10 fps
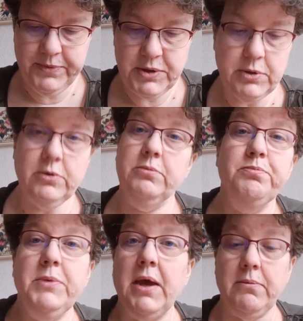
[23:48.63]

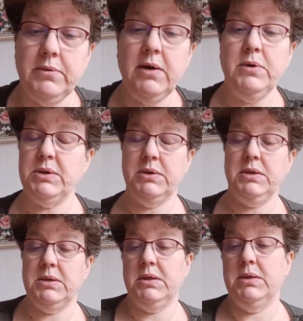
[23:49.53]
So yeah,
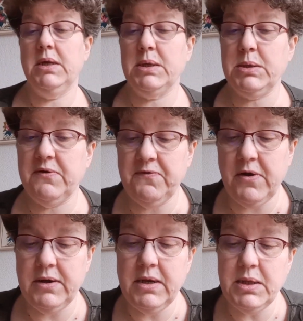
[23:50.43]
that's just
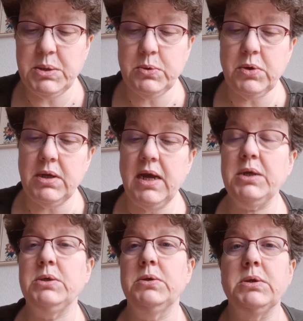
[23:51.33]
fun, and it's short
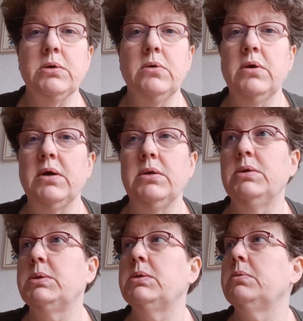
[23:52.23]
lectures, so you can
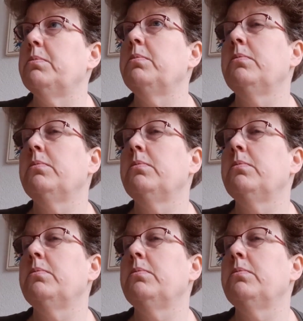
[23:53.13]
just